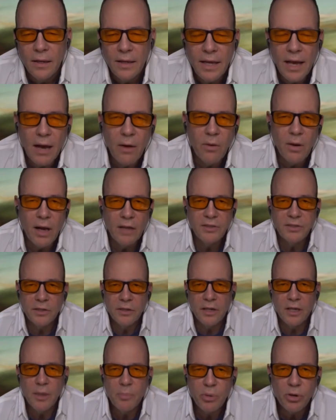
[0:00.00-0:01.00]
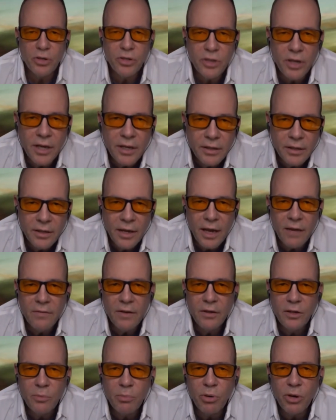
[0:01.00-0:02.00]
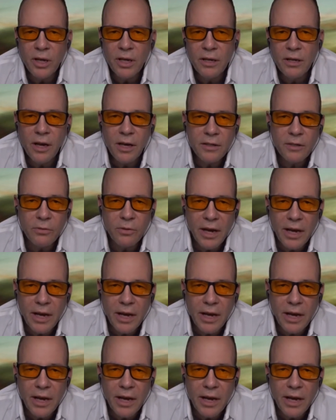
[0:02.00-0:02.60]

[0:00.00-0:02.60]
Yeah, I certainly appreciate David you bringing Dr.